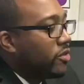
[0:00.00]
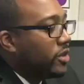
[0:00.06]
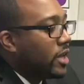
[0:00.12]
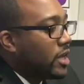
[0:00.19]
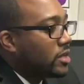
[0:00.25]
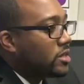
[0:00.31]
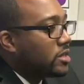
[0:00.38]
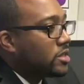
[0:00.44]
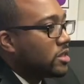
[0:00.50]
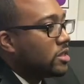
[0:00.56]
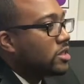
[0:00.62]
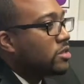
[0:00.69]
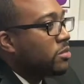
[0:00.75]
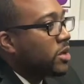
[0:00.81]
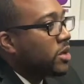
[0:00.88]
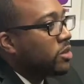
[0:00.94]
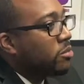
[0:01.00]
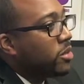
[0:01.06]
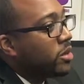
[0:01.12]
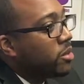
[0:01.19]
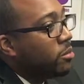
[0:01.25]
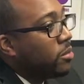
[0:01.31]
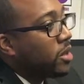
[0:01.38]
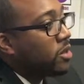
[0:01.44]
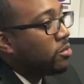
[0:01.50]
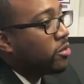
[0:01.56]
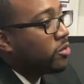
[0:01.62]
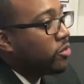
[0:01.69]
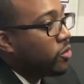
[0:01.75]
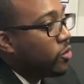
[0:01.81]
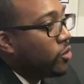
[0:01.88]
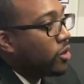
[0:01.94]
not just this month, but the month
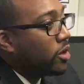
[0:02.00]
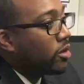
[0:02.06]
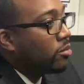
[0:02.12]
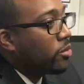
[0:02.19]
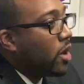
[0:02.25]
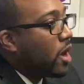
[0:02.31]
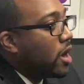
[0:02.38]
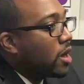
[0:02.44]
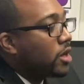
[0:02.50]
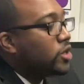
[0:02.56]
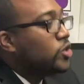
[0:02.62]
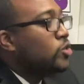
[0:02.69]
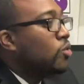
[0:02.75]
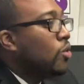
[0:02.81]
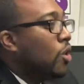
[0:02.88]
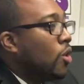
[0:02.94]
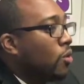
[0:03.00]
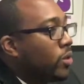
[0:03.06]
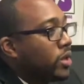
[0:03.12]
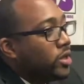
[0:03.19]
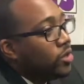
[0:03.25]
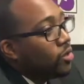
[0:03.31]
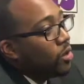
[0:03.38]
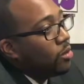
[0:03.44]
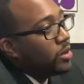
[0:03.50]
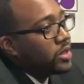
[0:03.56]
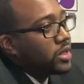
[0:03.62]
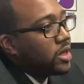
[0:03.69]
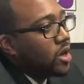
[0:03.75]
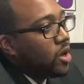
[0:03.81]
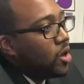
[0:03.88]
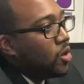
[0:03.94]
prior, because you always in
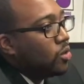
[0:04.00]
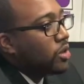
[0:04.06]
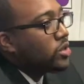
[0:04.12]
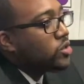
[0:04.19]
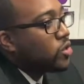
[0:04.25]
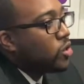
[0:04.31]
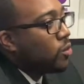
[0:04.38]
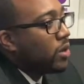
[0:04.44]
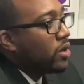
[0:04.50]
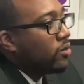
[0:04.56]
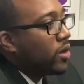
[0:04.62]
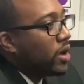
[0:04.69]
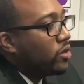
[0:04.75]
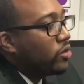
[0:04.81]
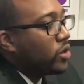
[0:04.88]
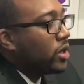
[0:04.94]
the hole. There's no way around it.